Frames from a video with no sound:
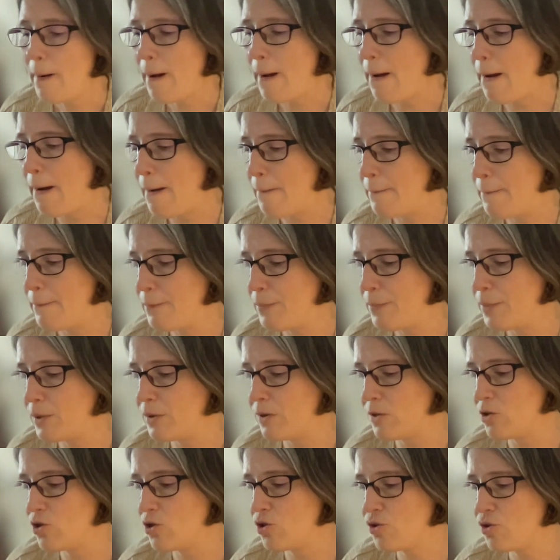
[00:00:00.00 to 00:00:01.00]

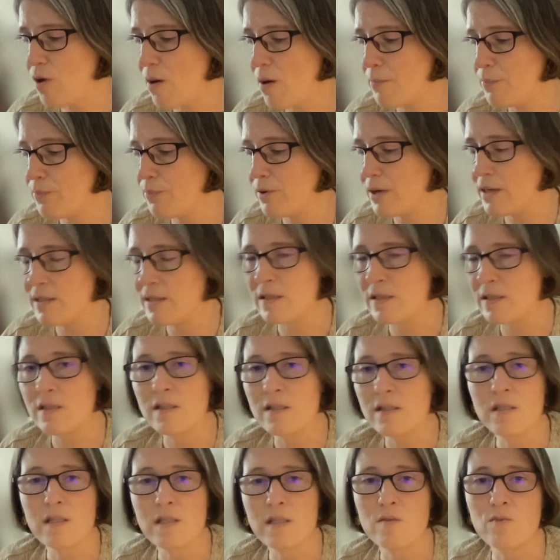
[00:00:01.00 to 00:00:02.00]
But the Trump
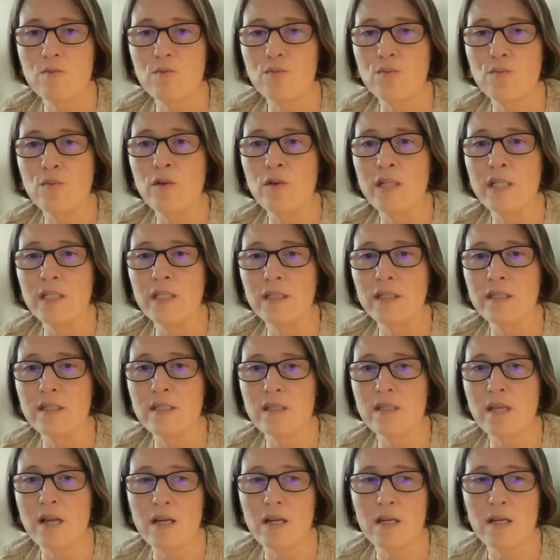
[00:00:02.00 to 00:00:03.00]
presidency really
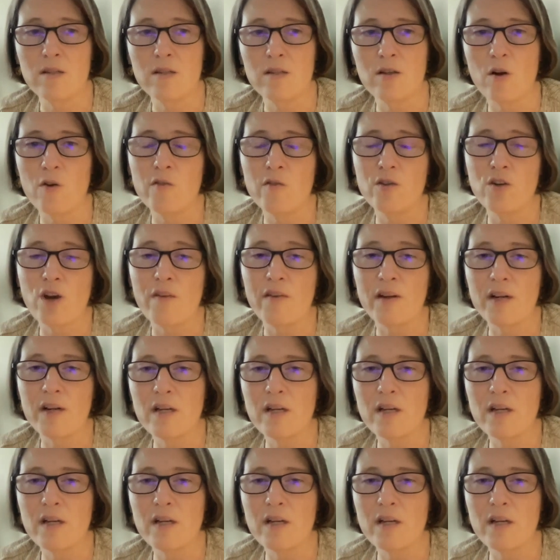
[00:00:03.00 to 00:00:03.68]
sent it into overdrive.